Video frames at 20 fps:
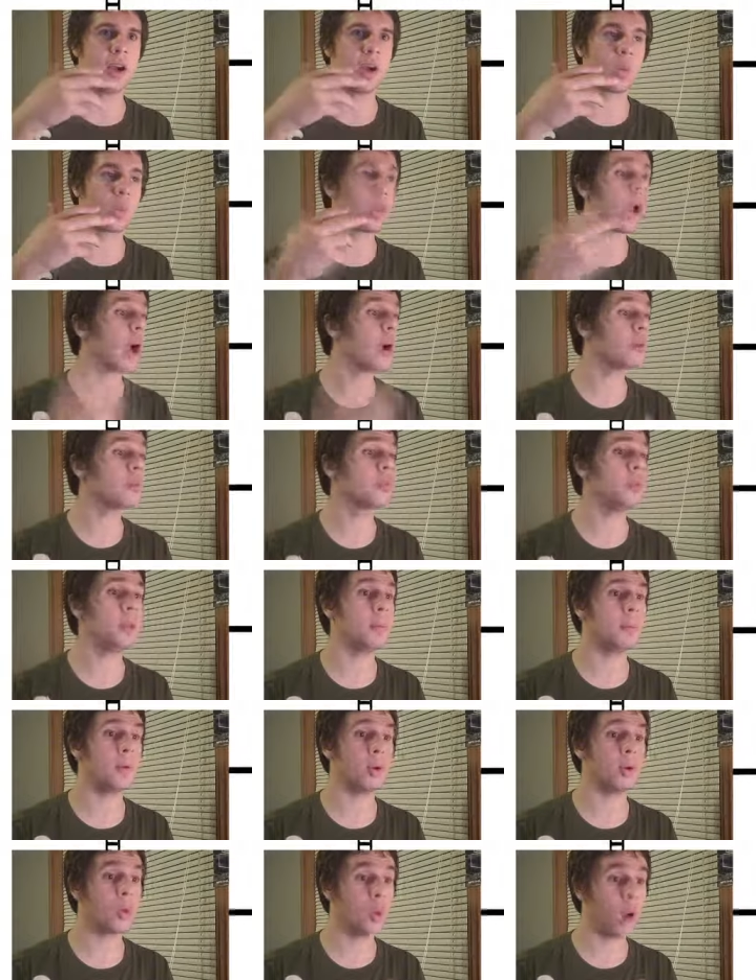around
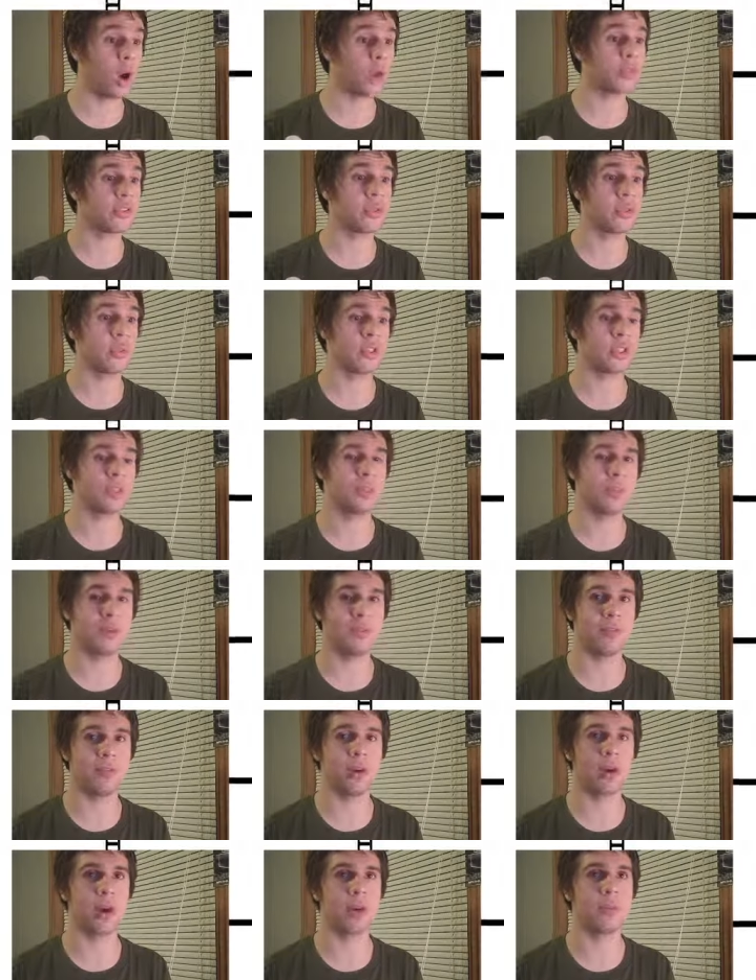people who also wish to be
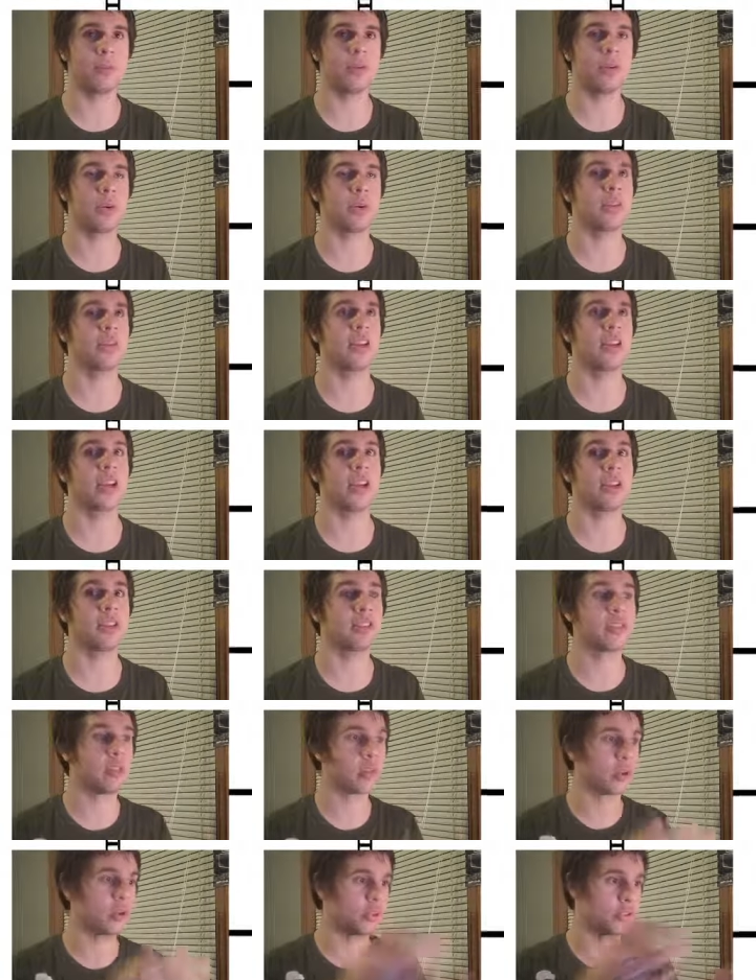informed. So it's like a
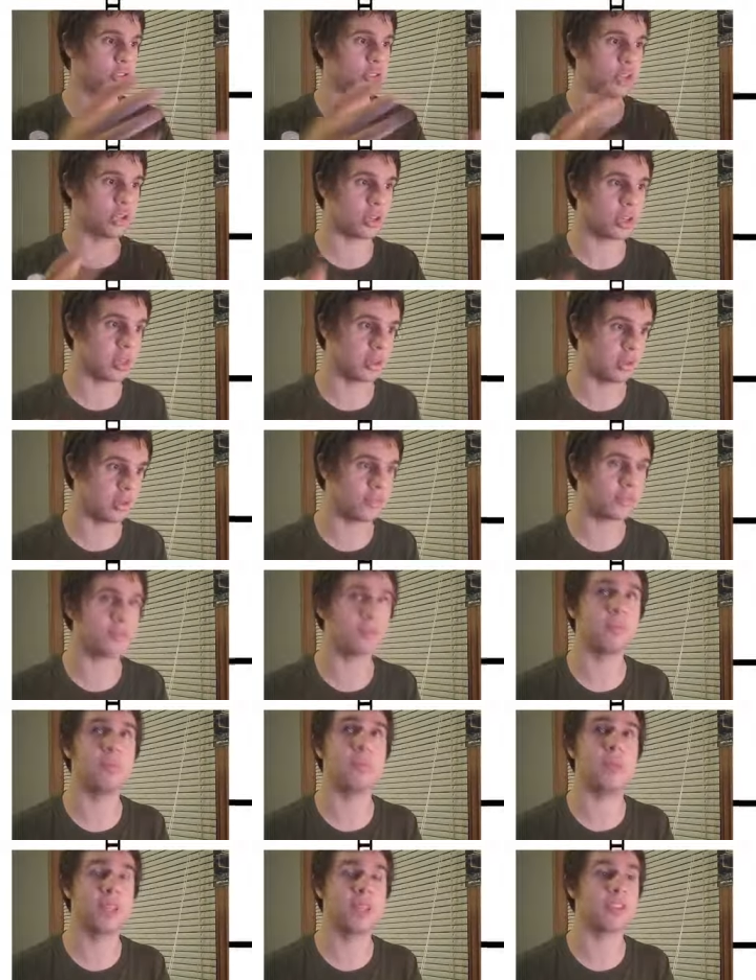circle jerk of
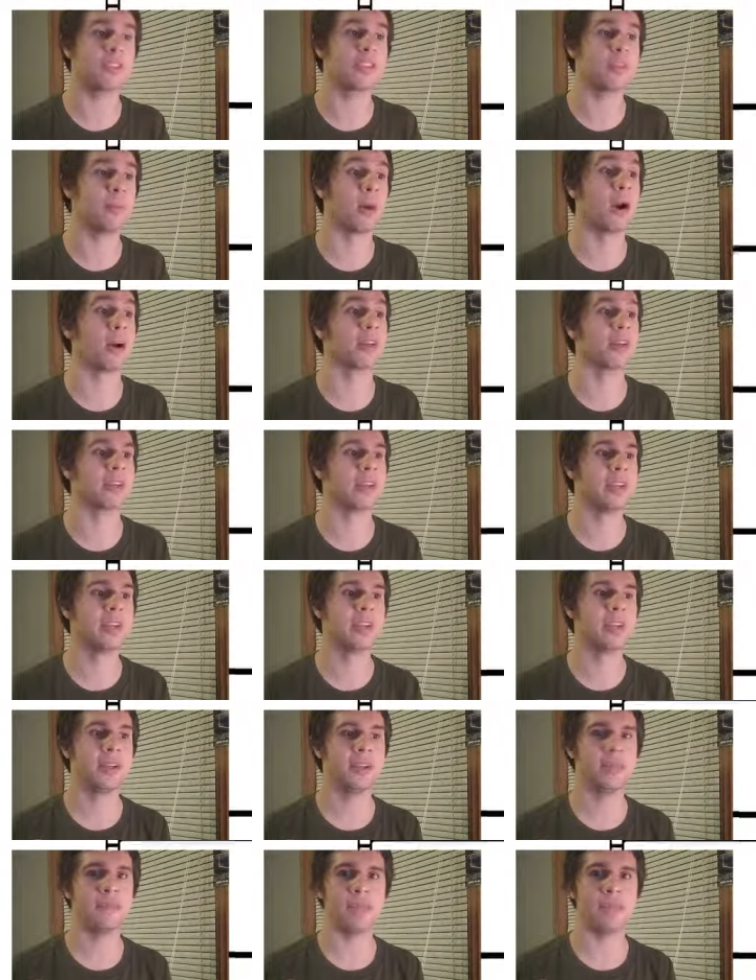being smart.
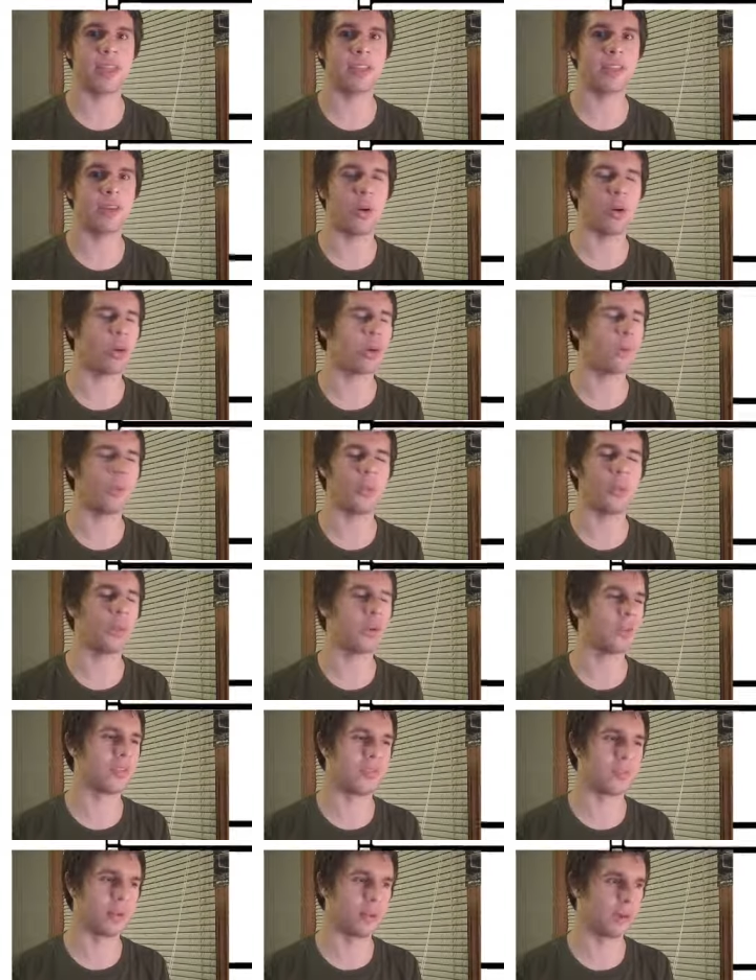That's a horrible
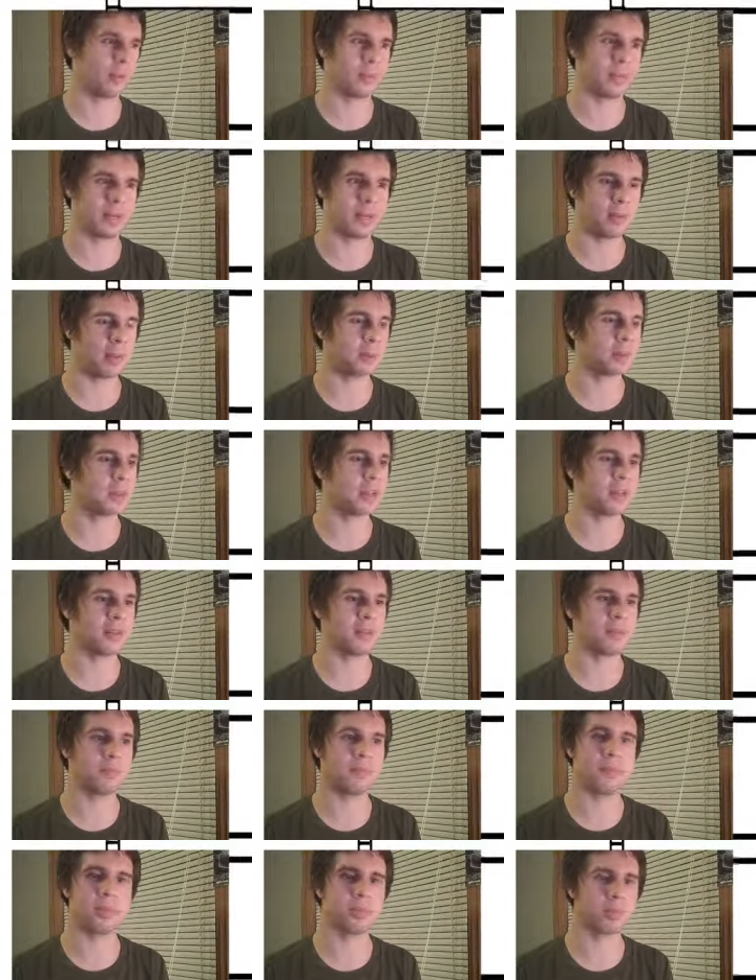word for it, but I'm, I'm gonna
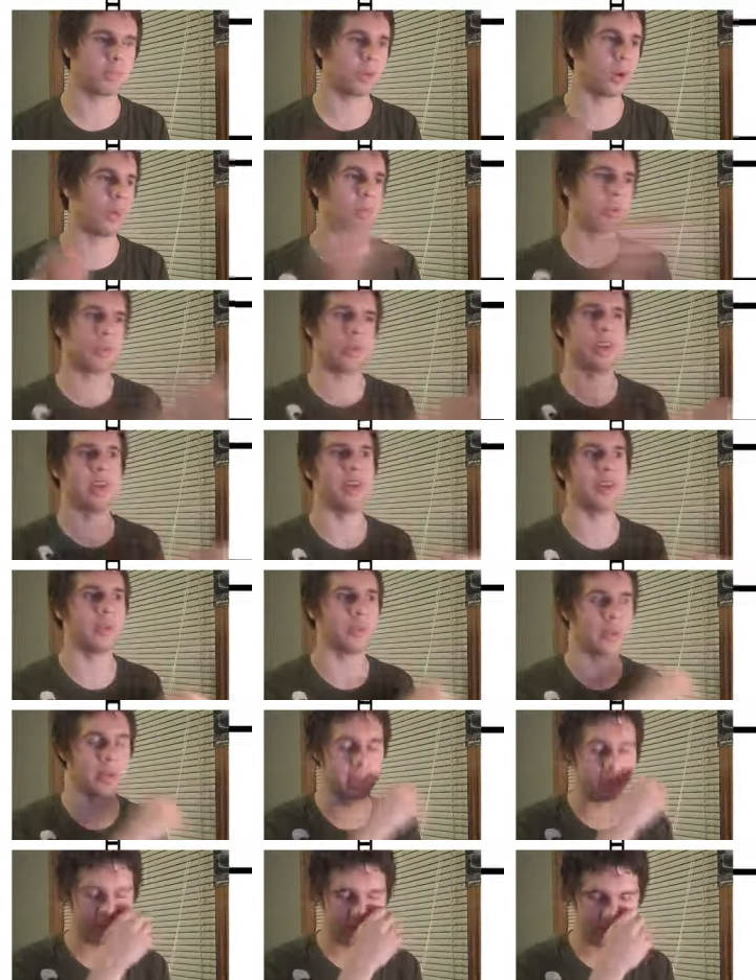just run with it
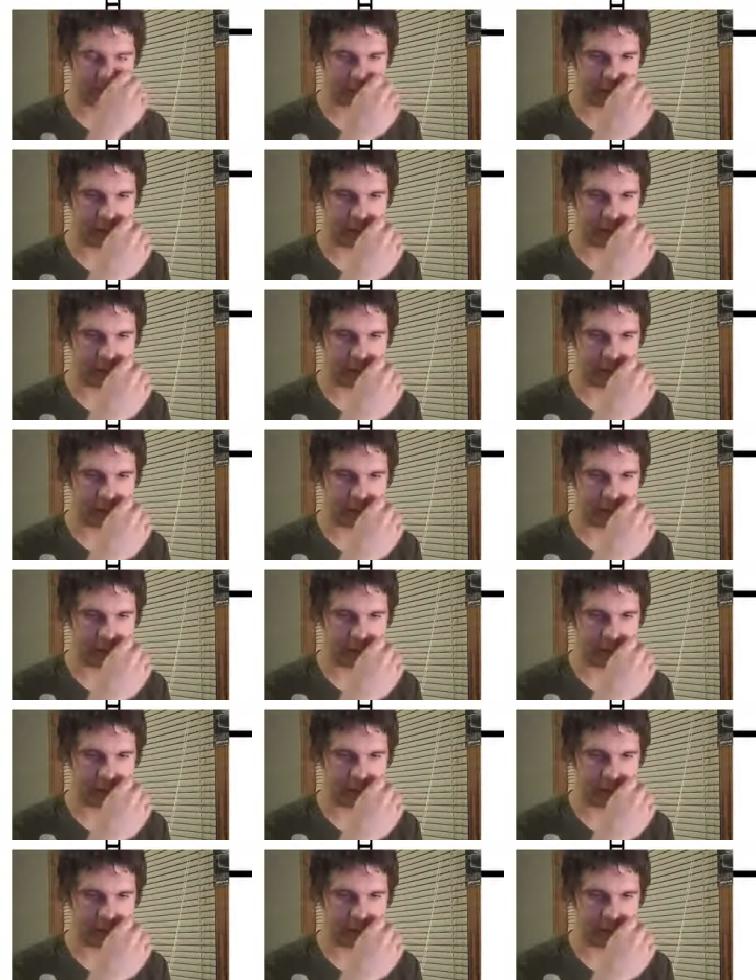anyways.